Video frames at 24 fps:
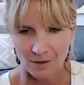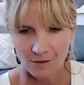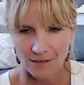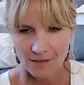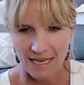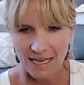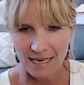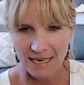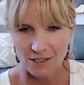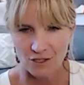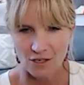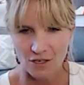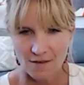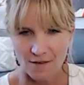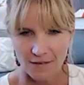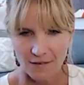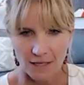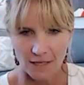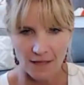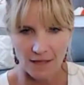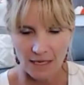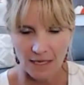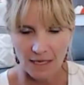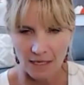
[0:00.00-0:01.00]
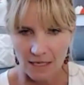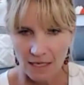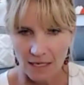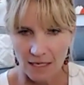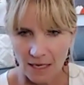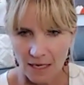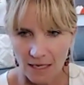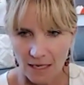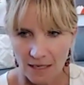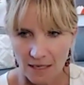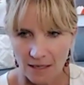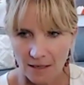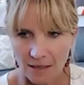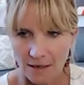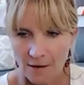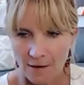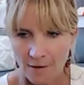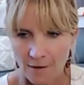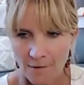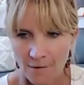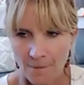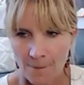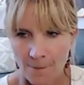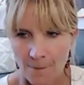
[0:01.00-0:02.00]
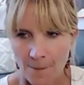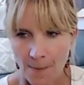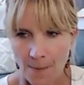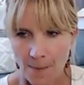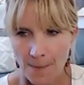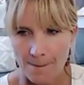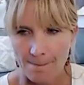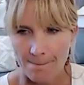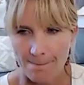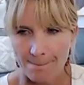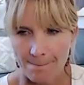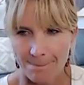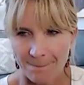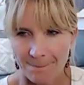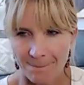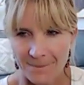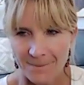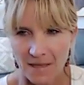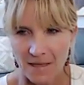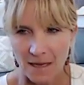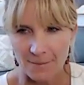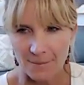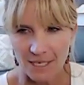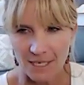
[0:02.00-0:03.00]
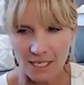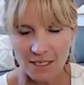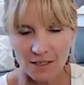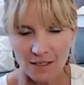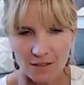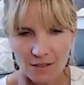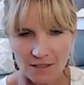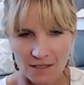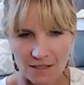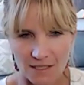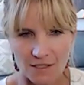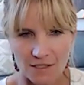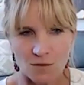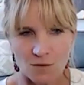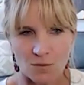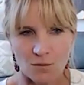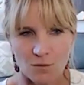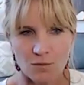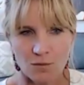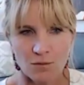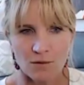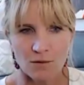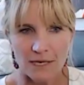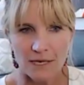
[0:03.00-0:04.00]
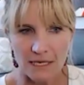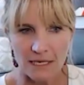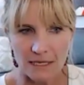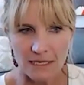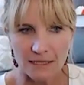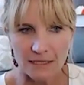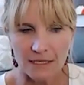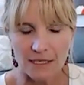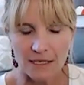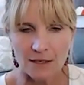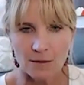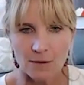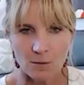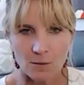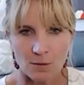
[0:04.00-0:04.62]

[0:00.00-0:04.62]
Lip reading: catastrophic thinking. And I mean, guilt is really,